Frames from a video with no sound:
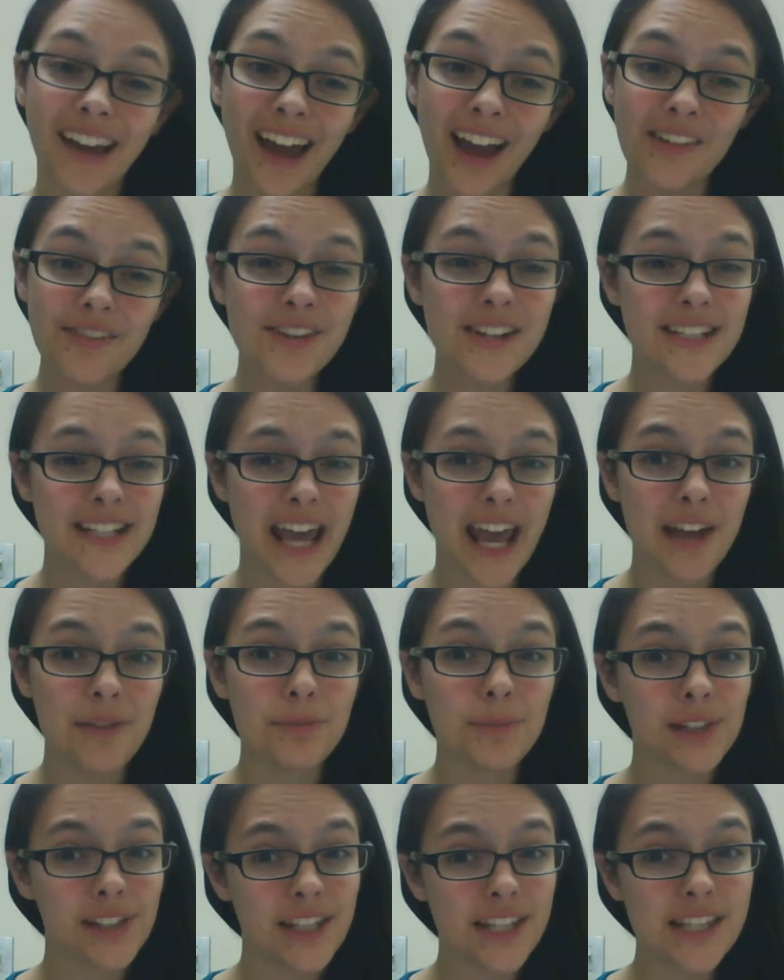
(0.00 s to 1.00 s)
Every day,
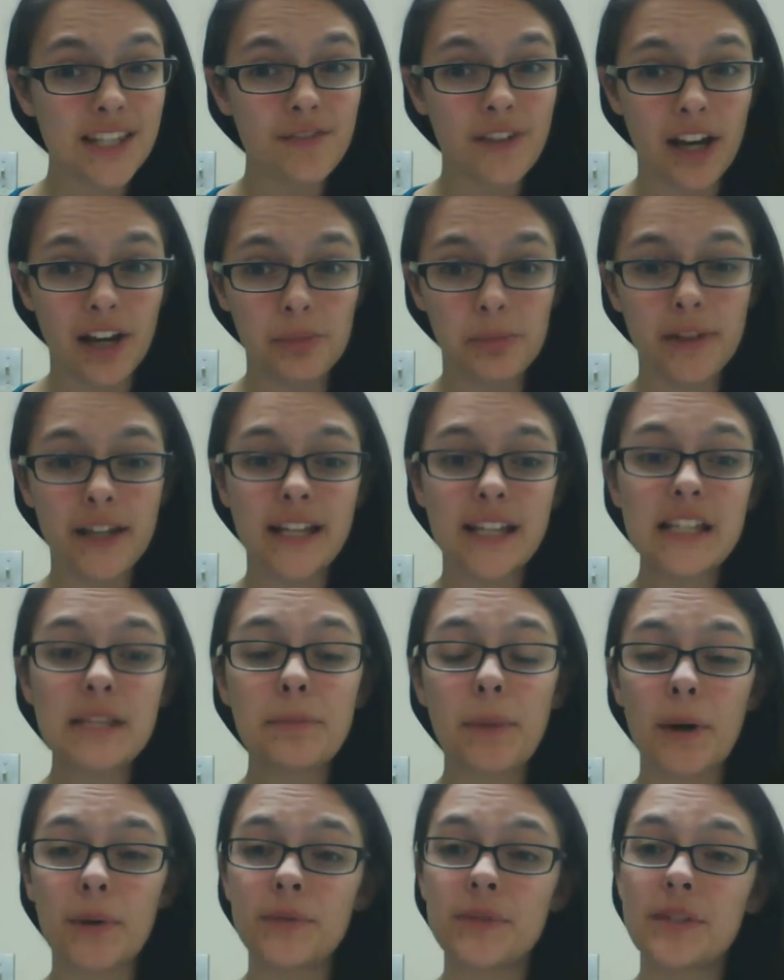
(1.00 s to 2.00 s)
millions of airplanes,
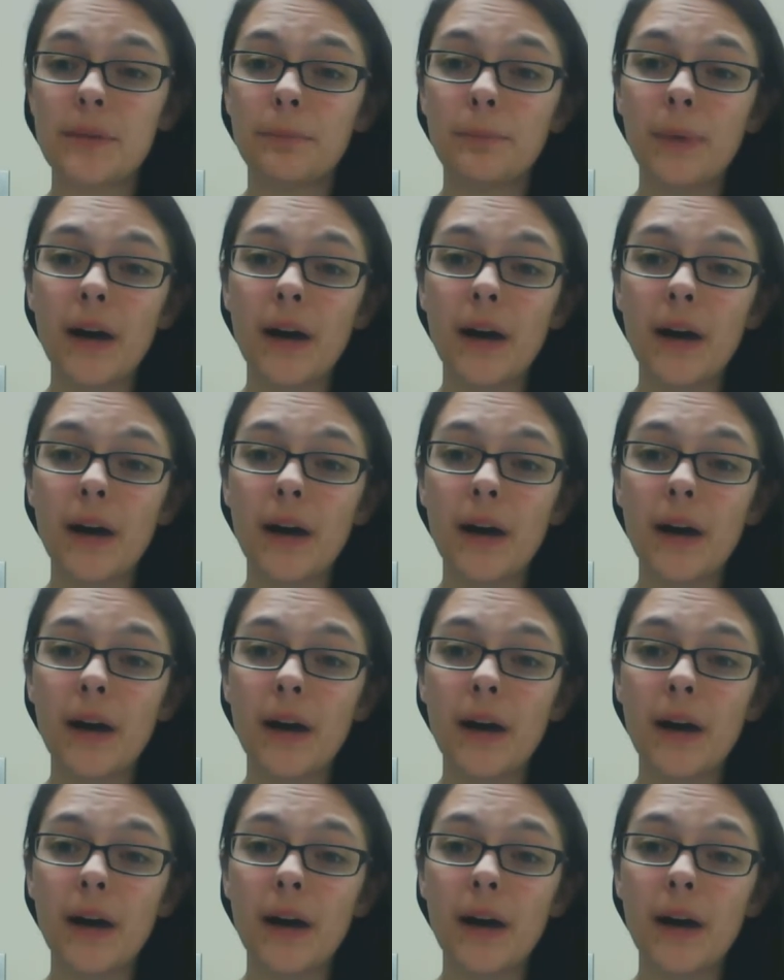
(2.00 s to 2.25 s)
boats,